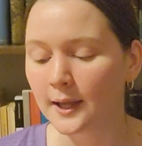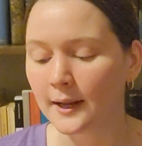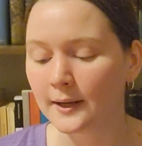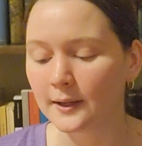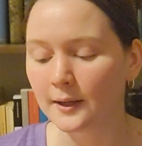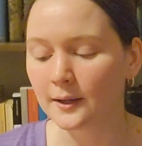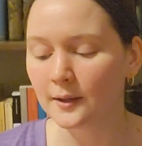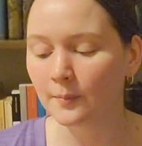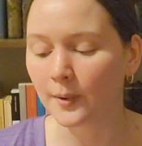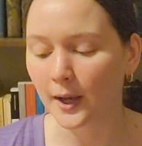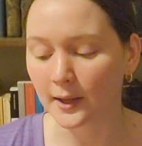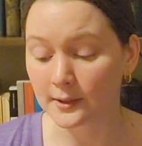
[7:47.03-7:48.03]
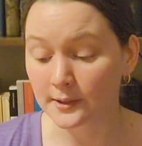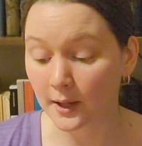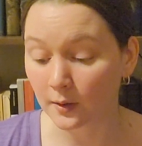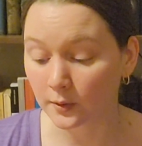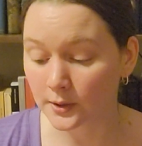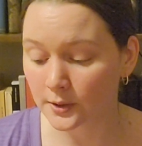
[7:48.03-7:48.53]
edited by his
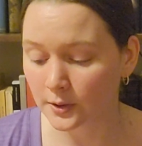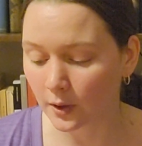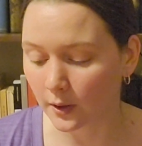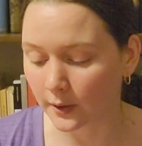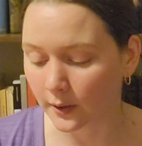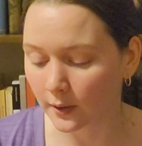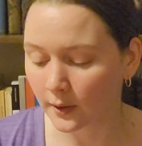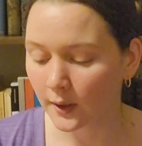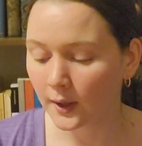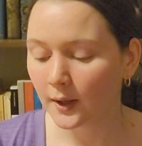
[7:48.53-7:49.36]
eldest daughter,